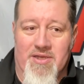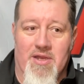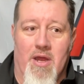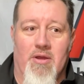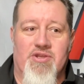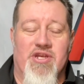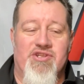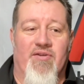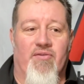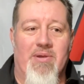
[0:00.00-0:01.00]
You know, it's
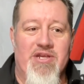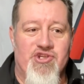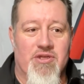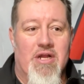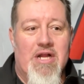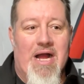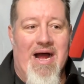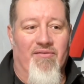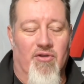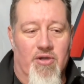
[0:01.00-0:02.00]
information
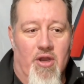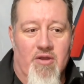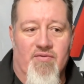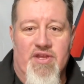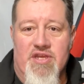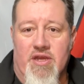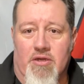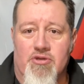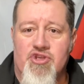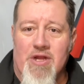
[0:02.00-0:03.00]
I've learned over the
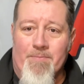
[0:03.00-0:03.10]
years.